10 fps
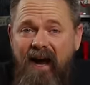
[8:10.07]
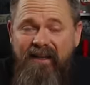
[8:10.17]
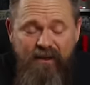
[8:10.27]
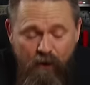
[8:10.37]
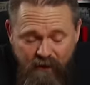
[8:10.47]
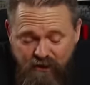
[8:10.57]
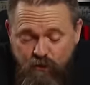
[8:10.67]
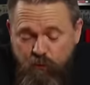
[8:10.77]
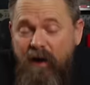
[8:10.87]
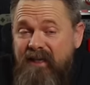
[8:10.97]
Uh, you know, it's
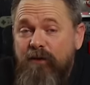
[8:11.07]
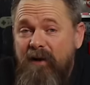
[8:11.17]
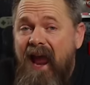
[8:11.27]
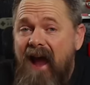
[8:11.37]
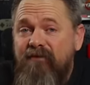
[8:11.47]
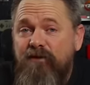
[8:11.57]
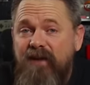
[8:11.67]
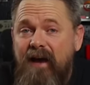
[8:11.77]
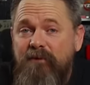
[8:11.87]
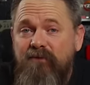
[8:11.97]
great that we have those
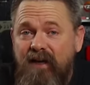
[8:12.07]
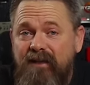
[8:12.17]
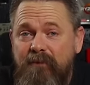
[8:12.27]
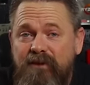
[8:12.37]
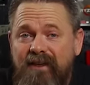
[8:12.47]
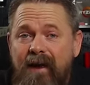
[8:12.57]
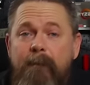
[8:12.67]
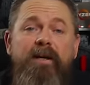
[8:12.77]
apps available,